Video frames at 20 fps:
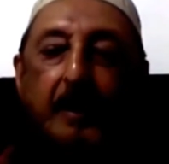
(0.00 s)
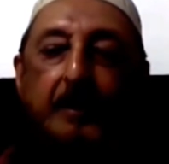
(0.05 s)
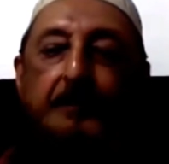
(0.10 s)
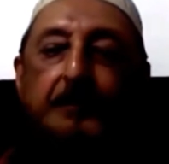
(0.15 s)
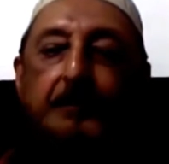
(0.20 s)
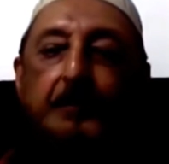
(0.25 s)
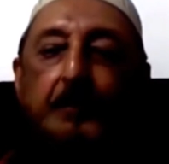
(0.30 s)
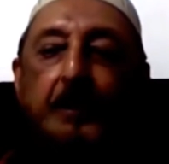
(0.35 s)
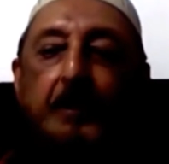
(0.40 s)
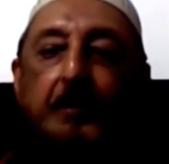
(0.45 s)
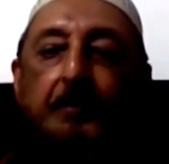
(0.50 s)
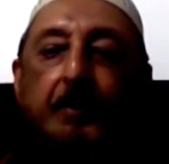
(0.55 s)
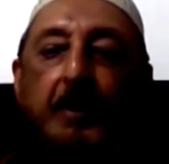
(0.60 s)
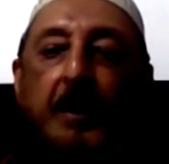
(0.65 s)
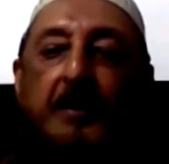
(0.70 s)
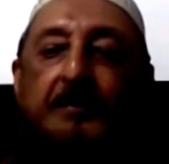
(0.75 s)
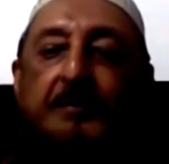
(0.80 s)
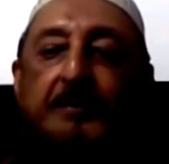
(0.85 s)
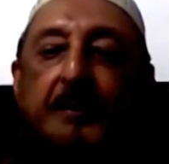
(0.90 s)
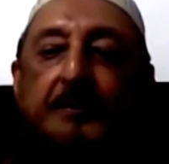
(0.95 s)
And so a
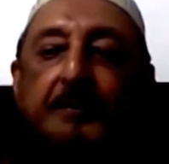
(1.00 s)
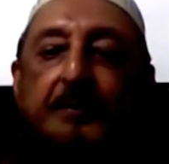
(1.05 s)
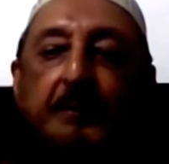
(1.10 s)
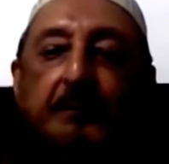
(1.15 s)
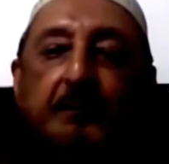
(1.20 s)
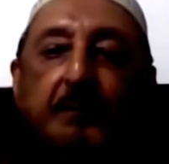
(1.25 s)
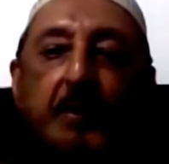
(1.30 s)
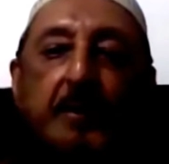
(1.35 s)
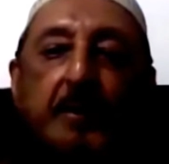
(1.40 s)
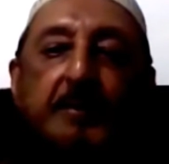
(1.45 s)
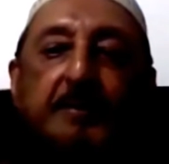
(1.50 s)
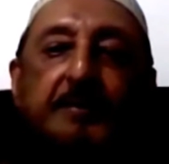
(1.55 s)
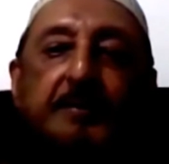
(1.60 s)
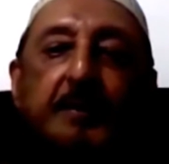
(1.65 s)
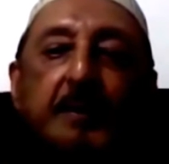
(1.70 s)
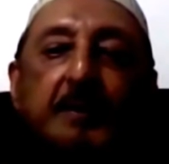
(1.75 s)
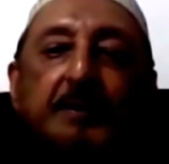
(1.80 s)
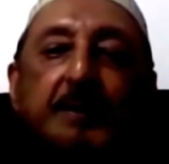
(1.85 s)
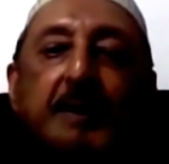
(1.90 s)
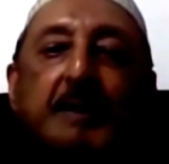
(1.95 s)
process of
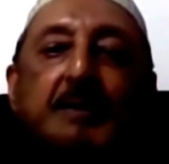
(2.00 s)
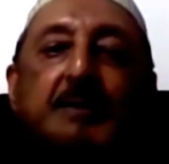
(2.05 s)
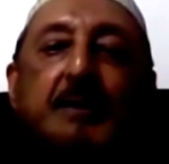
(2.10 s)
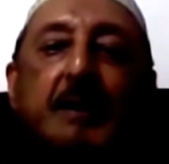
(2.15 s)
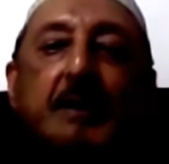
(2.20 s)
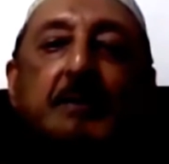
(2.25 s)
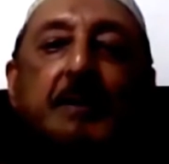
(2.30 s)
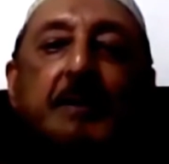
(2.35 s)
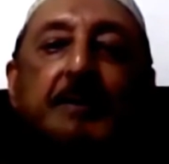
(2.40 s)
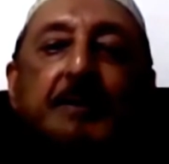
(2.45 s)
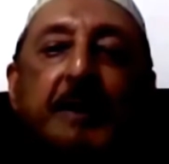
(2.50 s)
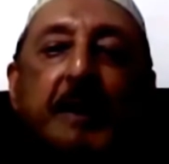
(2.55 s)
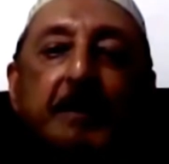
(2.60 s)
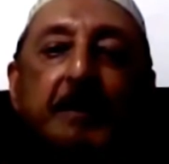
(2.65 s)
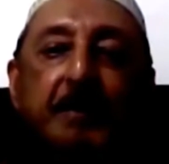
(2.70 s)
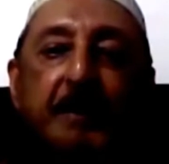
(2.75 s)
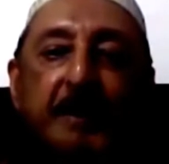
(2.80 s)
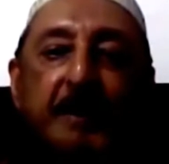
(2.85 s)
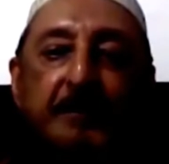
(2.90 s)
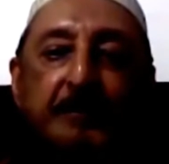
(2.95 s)
consultation will
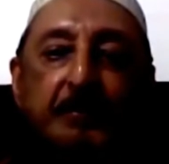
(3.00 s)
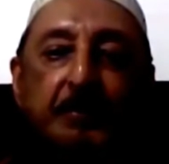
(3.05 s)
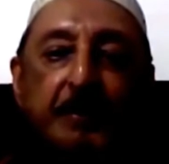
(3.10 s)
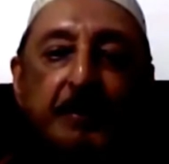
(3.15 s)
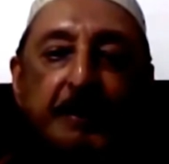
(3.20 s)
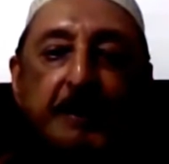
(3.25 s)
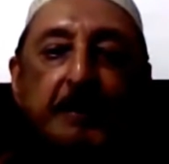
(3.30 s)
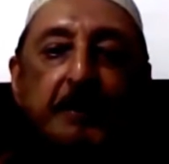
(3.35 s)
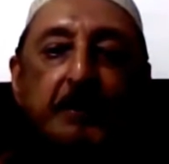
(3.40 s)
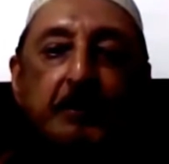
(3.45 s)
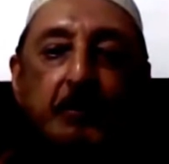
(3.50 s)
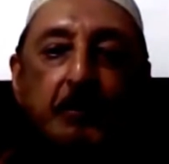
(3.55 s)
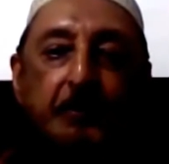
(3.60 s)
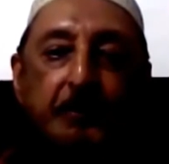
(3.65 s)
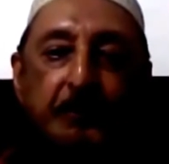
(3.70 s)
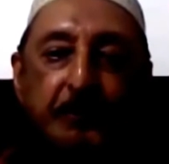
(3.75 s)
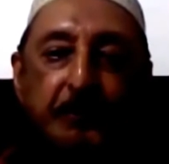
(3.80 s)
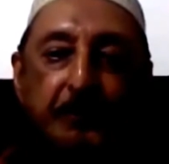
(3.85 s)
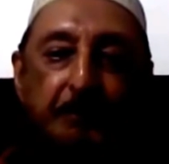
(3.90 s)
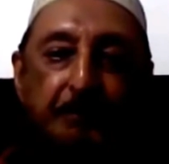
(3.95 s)
take place within the
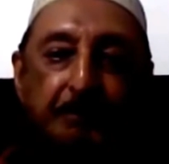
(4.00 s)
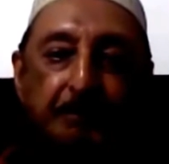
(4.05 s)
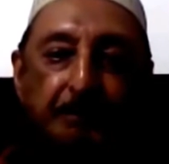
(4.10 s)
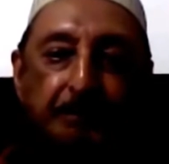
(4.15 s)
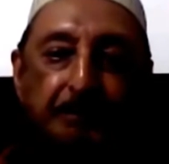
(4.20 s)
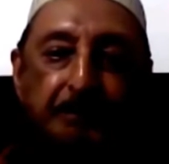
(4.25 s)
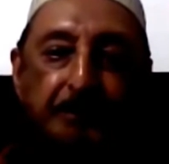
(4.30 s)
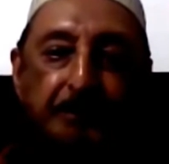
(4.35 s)
groups,